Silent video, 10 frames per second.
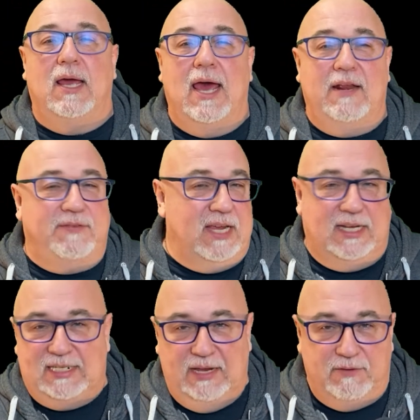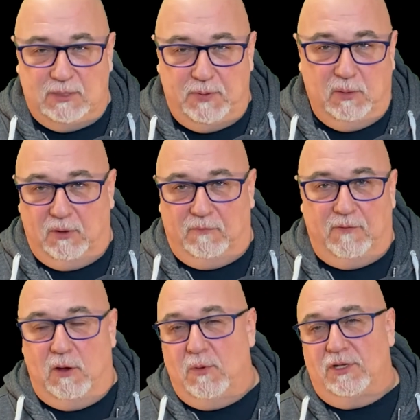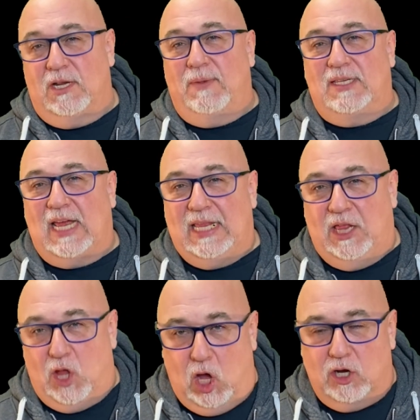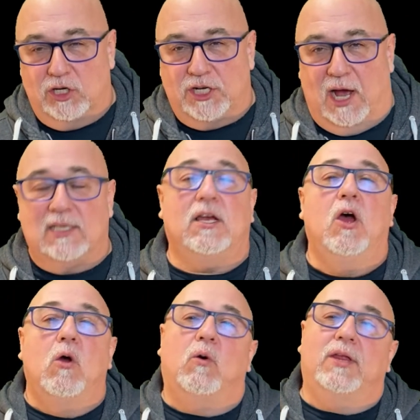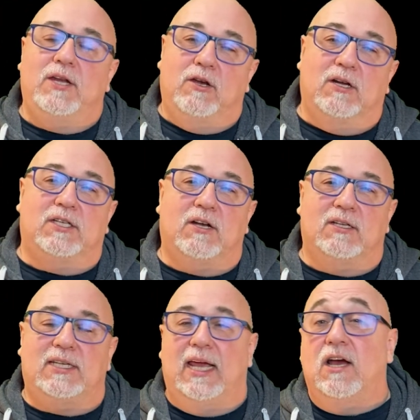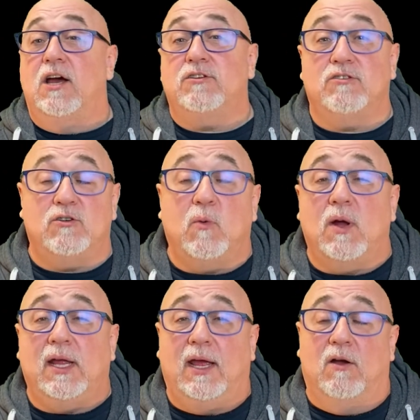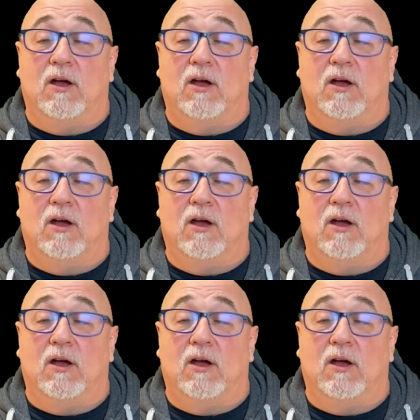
And if it's like a Steven Spielberg film where they're going to be slightly longer shots, well, then you're going to start seeing 120 or